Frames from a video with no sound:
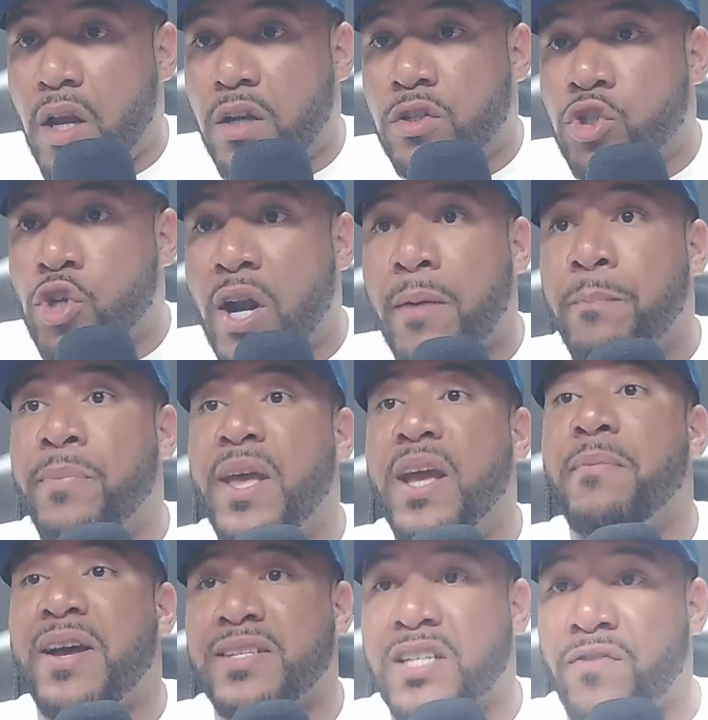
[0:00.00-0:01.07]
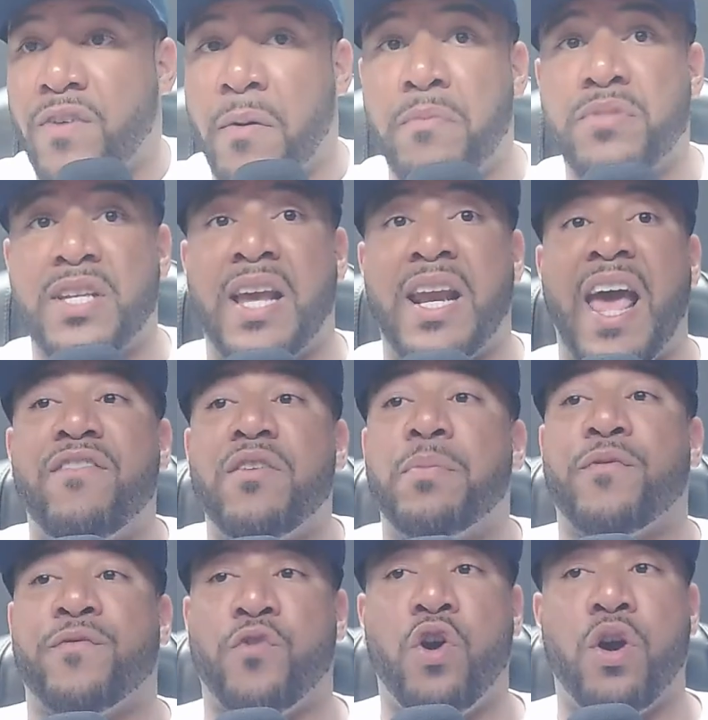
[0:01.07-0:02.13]
trying to big myself up. I'm saying every
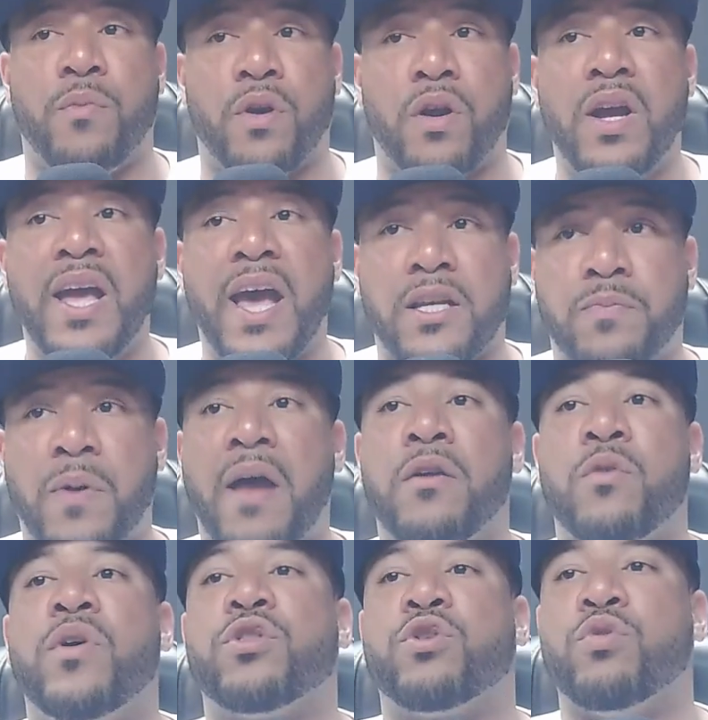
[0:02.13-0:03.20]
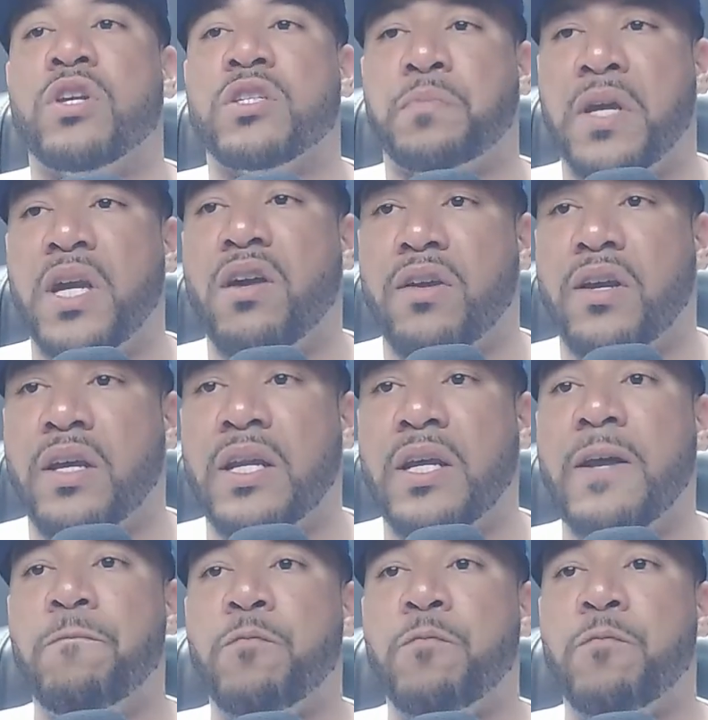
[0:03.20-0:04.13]
performer has probably went through this period